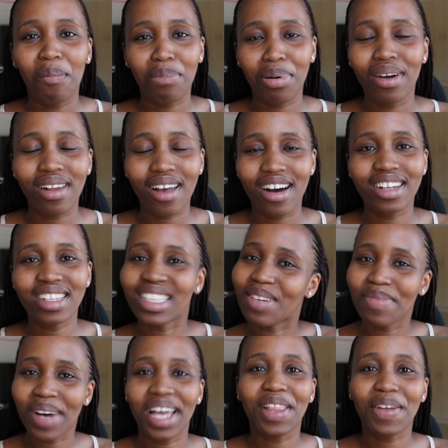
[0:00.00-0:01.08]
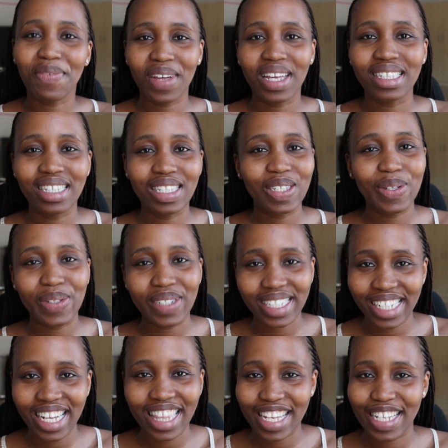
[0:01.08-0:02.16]
put on some other faces who will
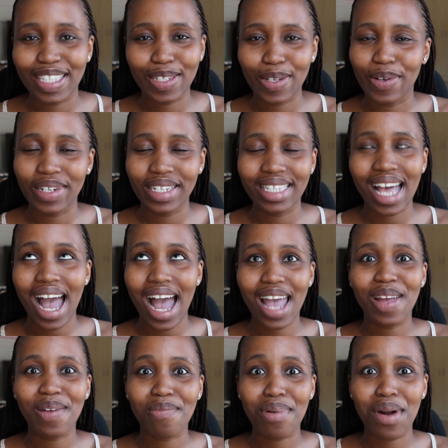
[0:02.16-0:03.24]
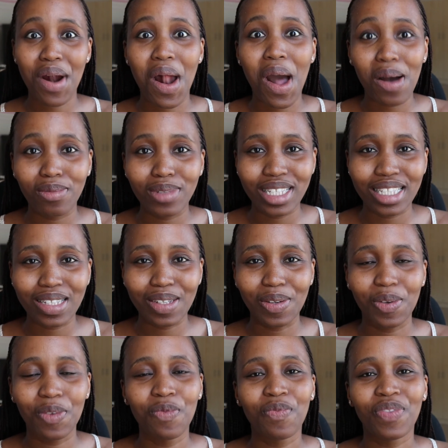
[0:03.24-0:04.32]
share their stories. I promise you.